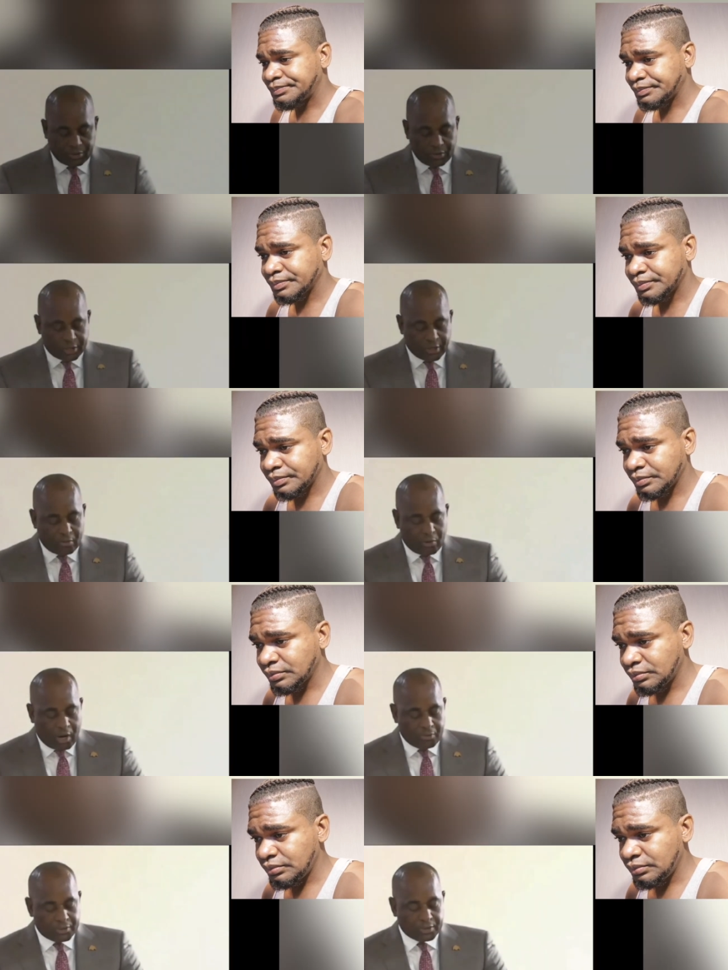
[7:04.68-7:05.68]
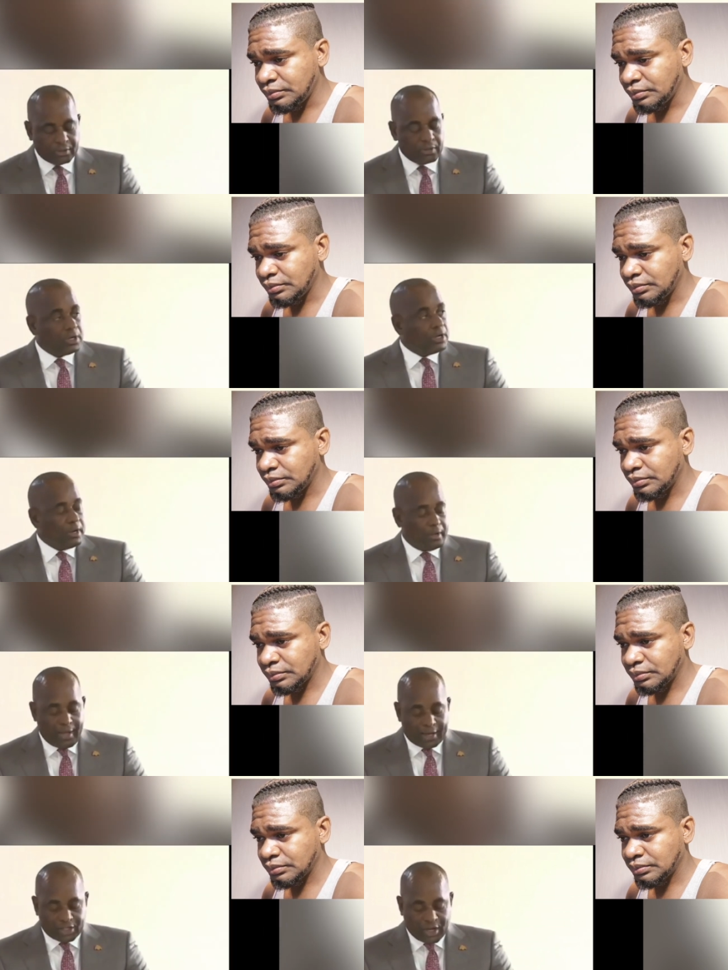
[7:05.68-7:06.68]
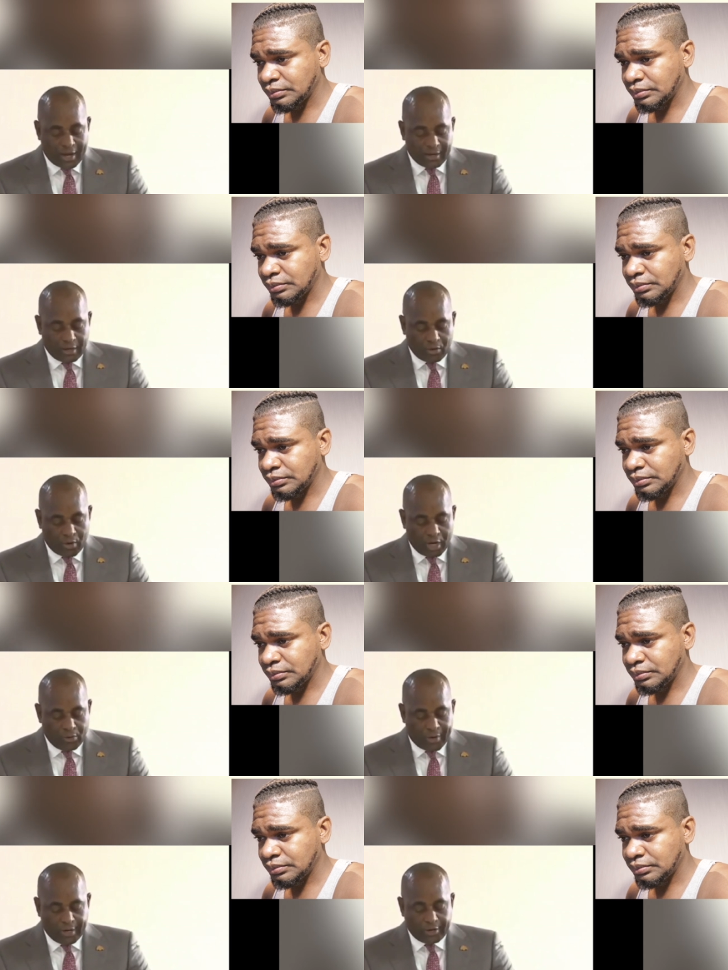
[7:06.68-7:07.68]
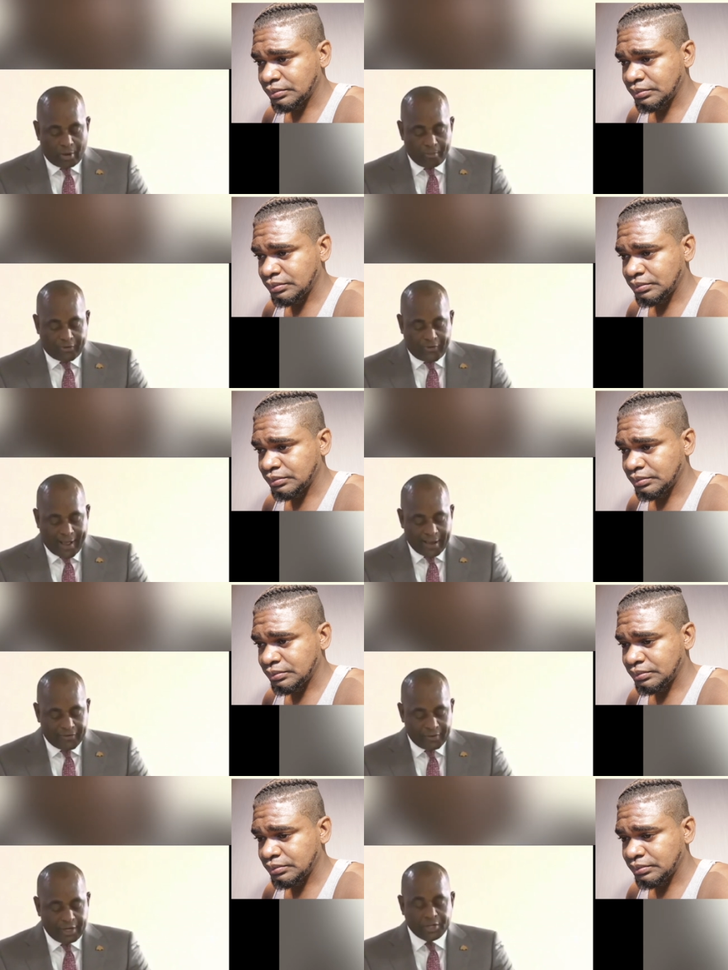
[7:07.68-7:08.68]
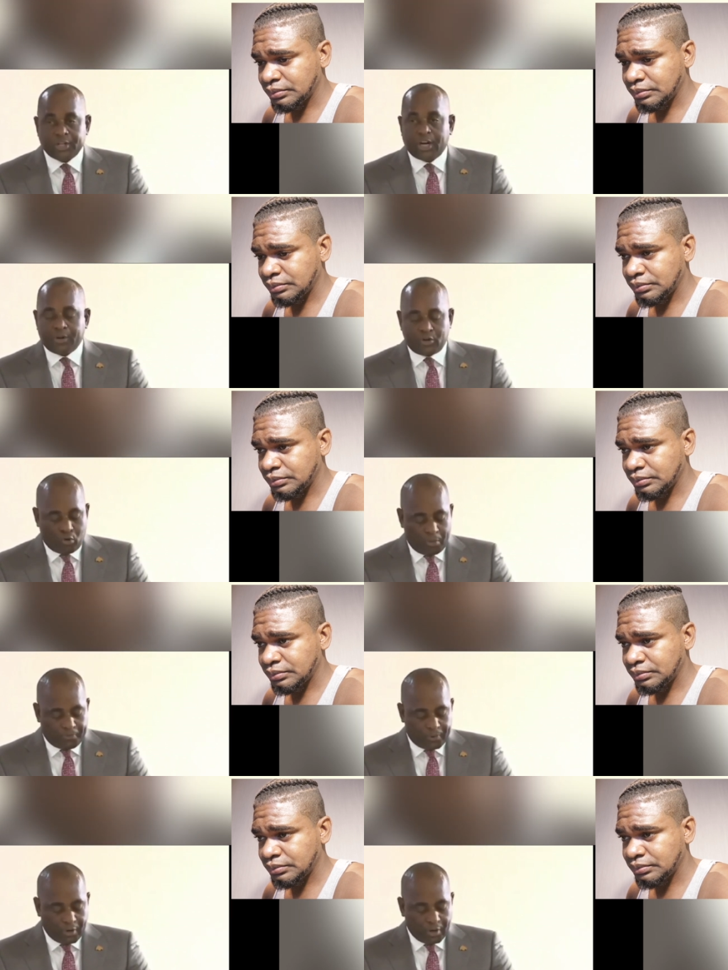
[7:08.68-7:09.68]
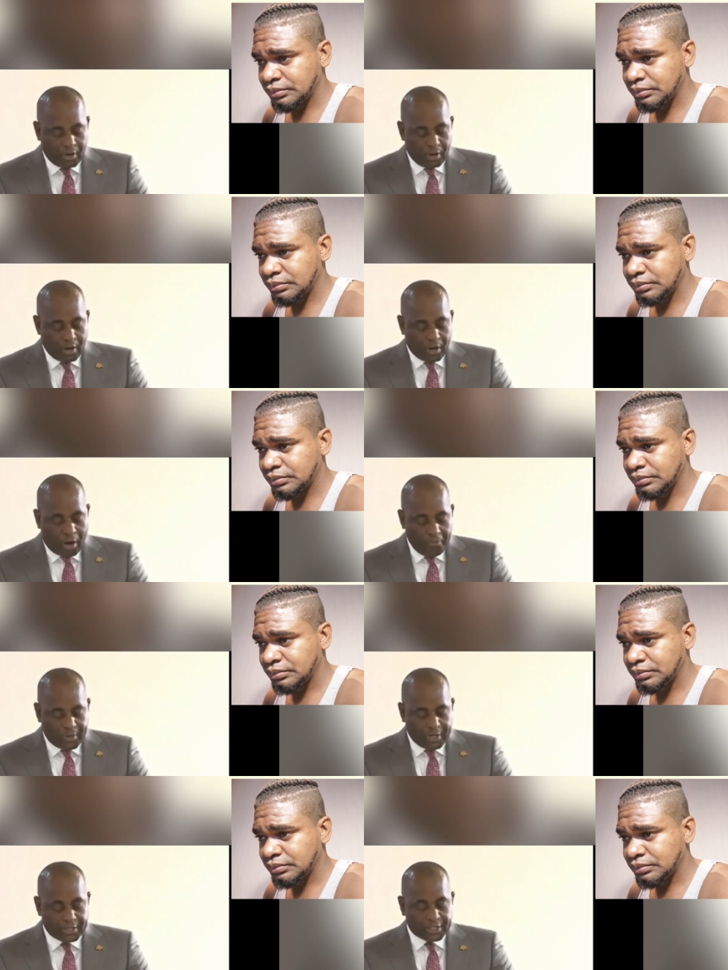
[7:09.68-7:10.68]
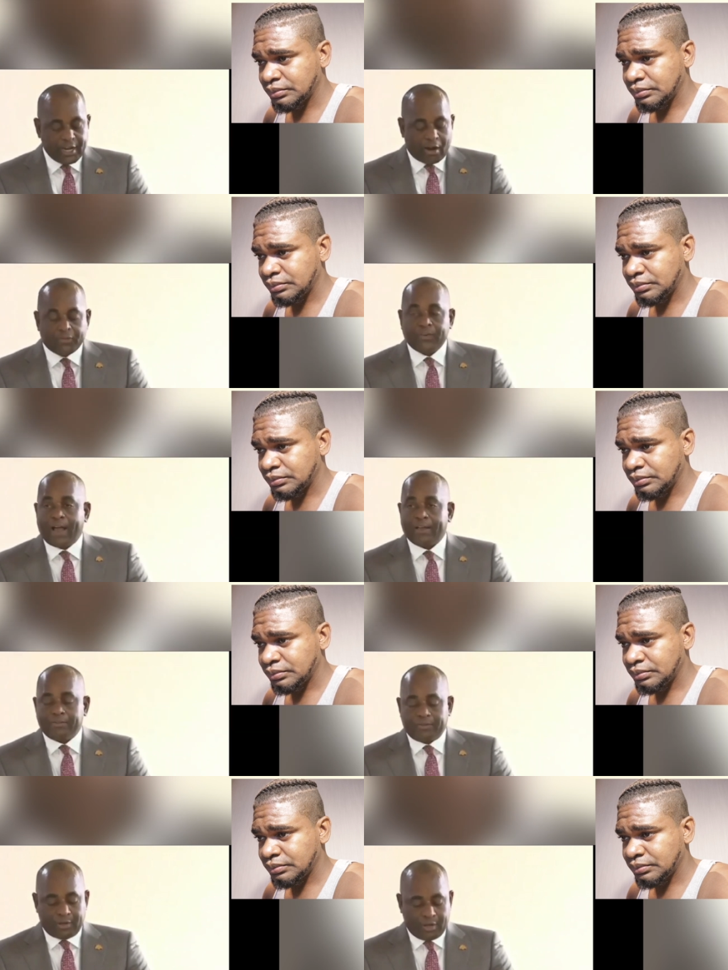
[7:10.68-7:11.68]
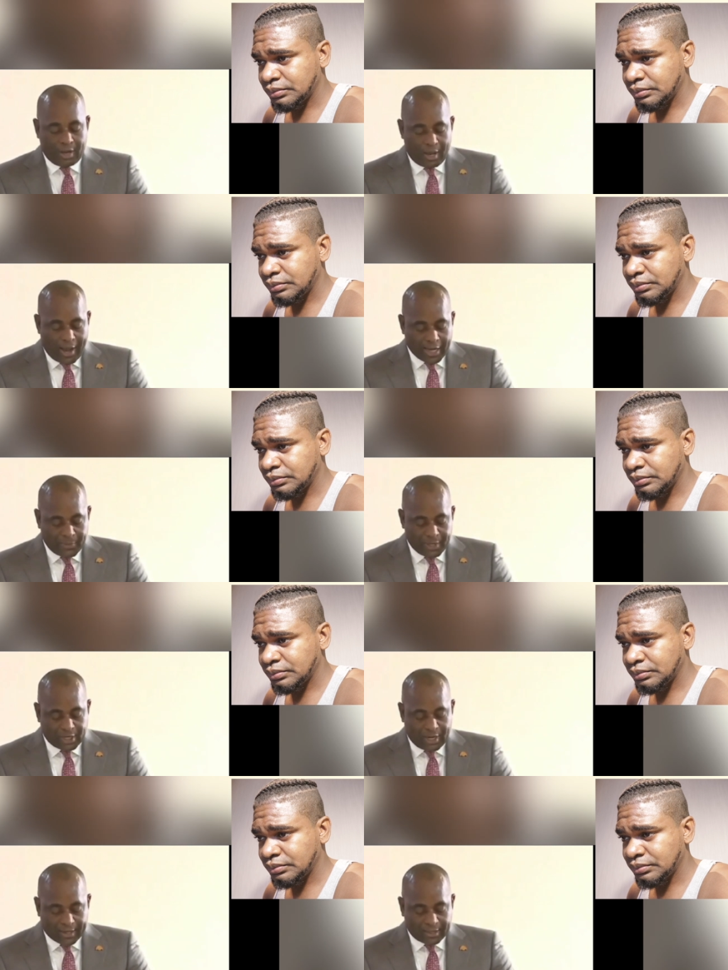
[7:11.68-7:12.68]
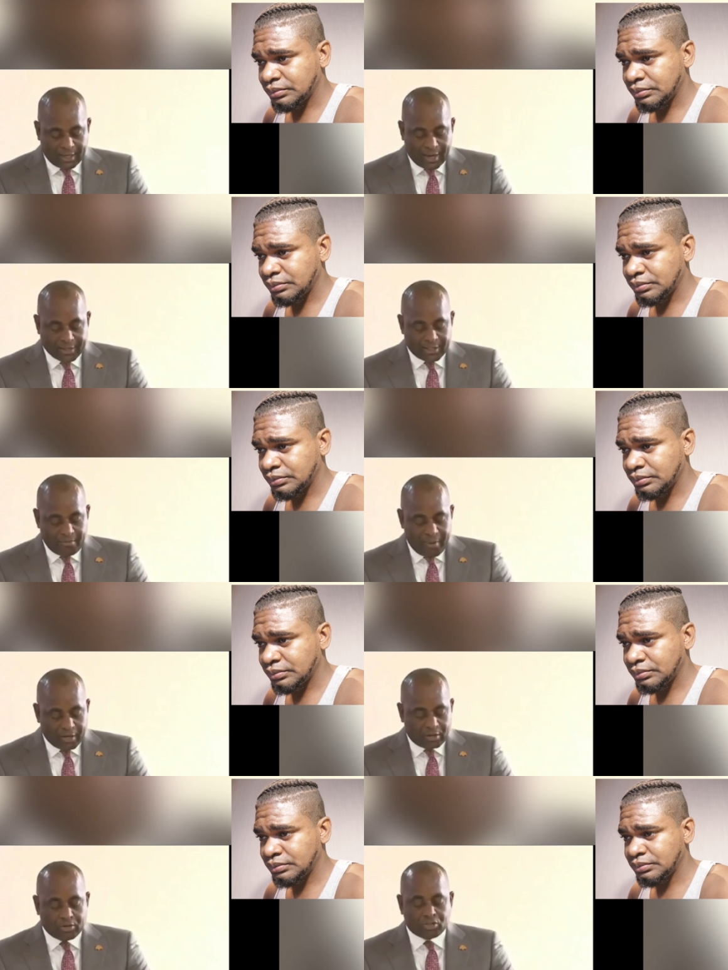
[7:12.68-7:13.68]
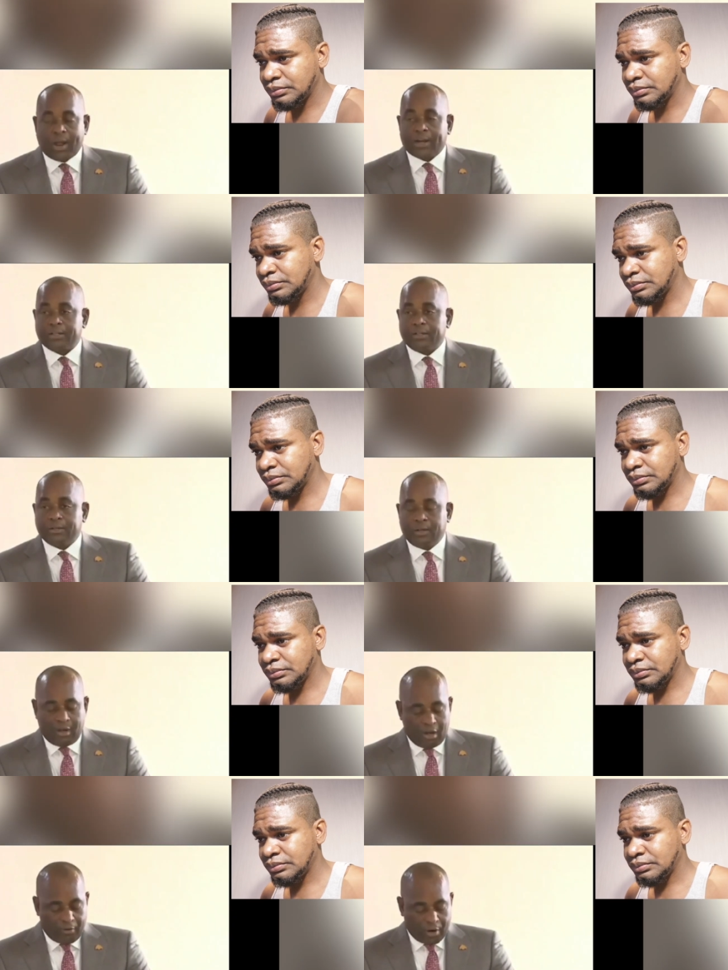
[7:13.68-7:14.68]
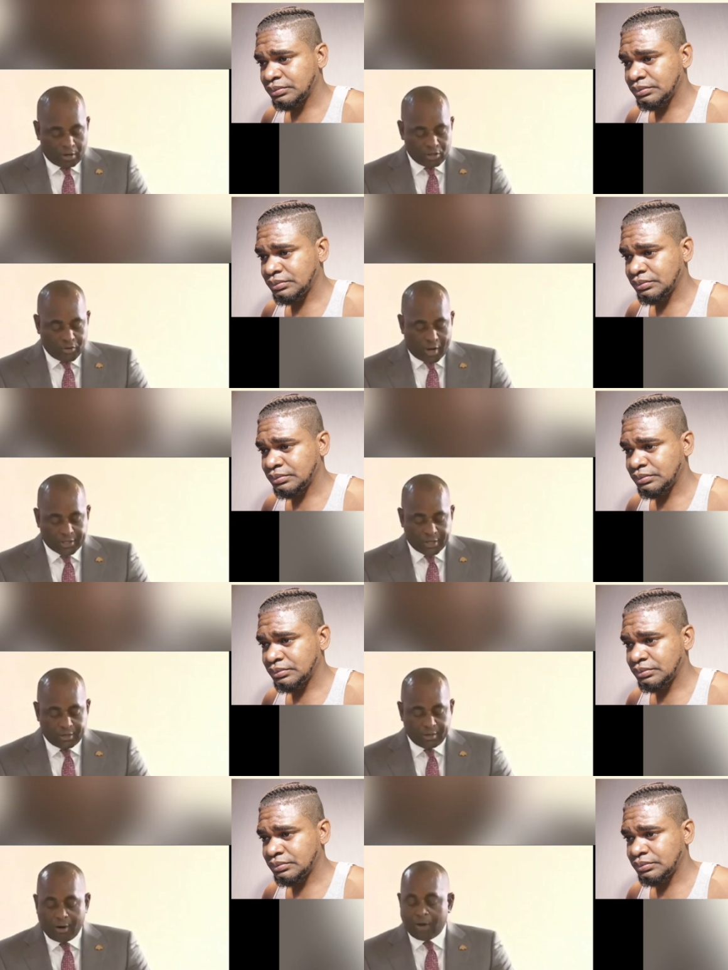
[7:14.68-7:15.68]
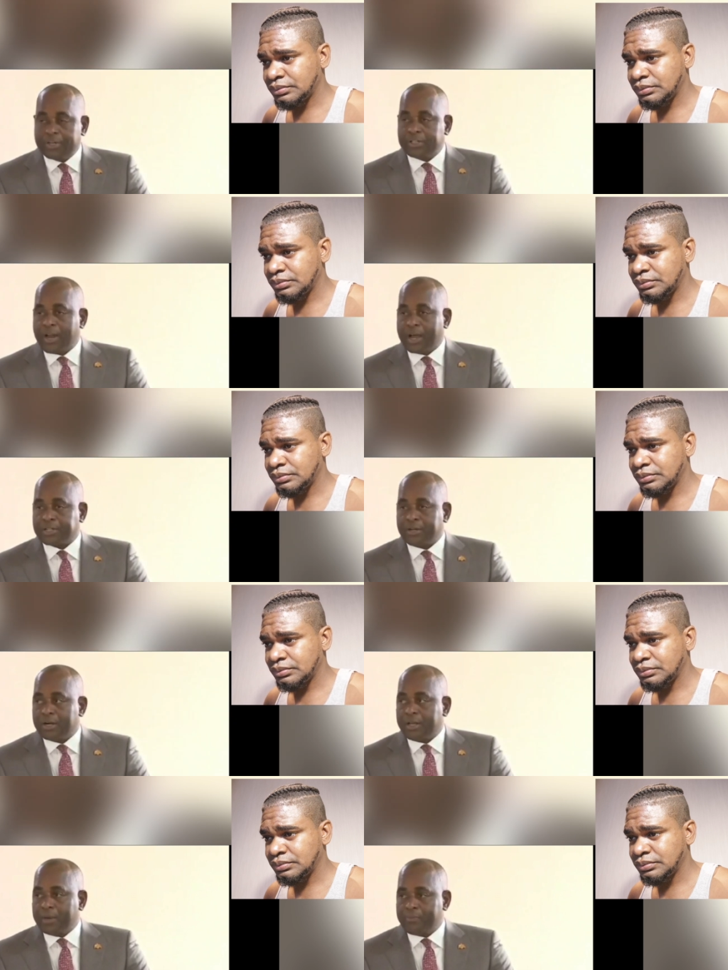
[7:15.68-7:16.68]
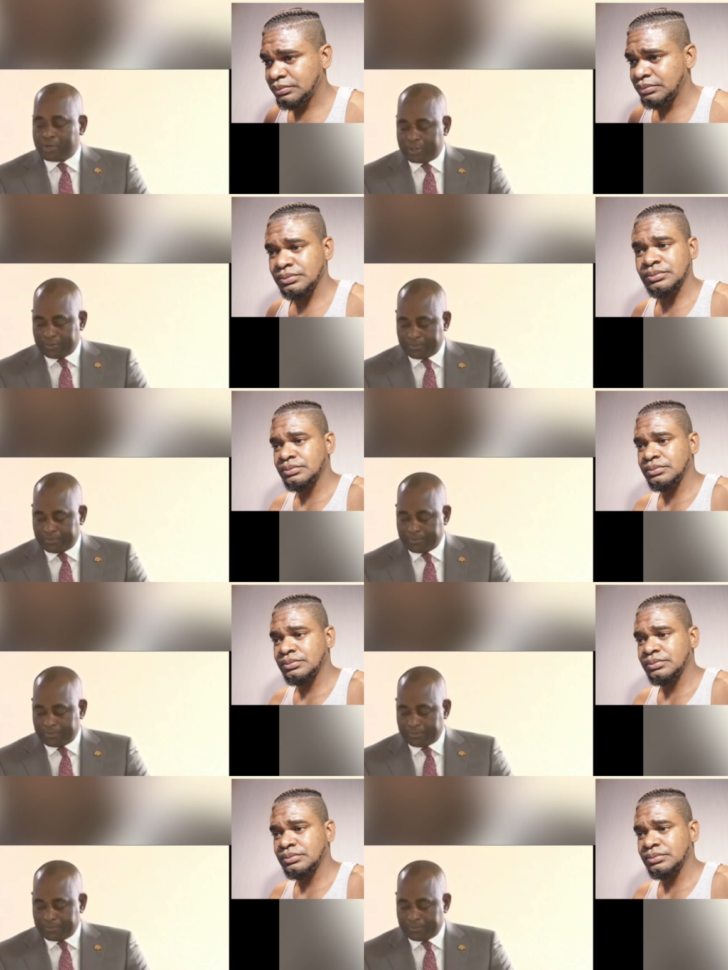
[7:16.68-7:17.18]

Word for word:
Speaker 1: to this Honorable House that China Railway Number no. 5 Engineering Group Company, CR5, has been selected as the main contractor for the construction of the international airport.